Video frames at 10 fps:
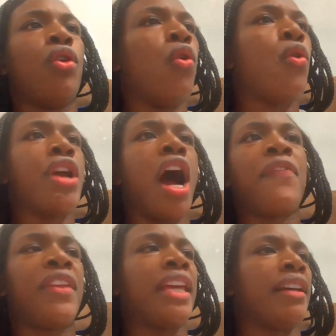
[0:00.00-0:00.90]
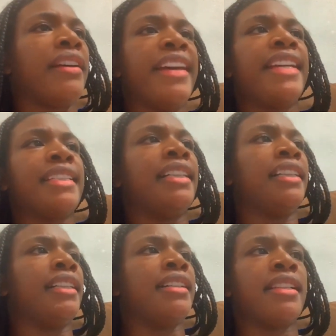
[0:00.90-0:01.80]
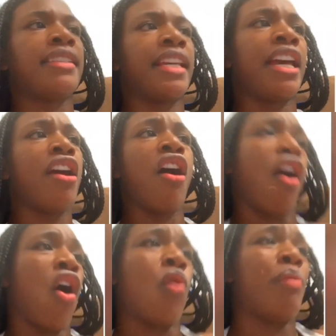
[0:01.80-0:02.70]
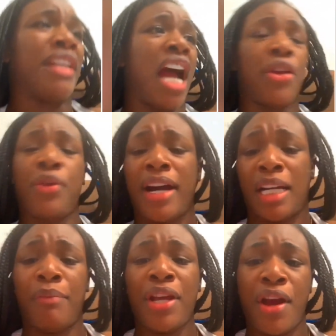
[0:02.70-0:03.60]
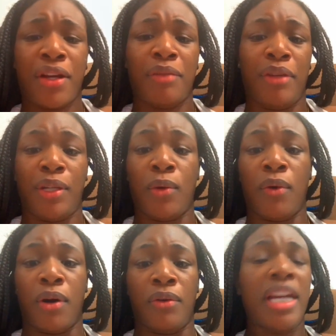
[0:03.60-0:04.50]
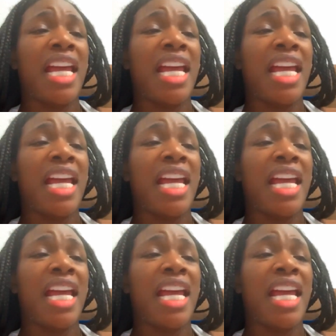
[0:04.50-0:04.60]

who y'all think is good to say, oh, but now you gotta beat her to be the GOAT.